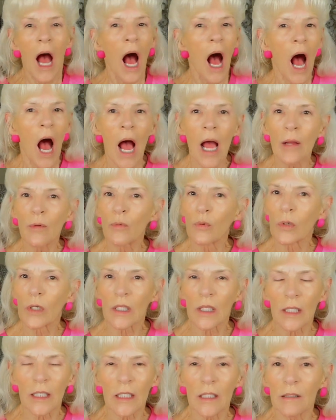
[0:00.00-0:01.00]
I
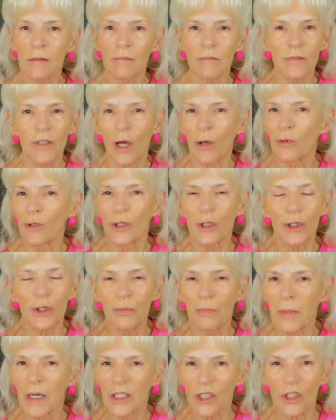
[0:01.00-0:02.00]
really don't do
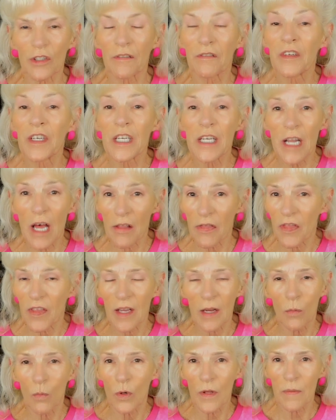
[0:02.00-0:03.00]
much of
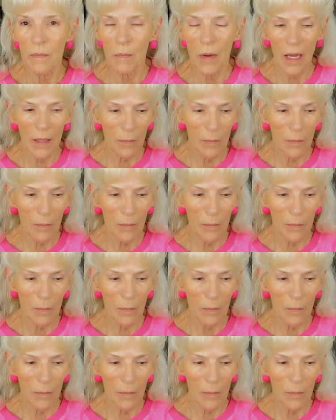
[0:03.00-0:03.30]
nothing with my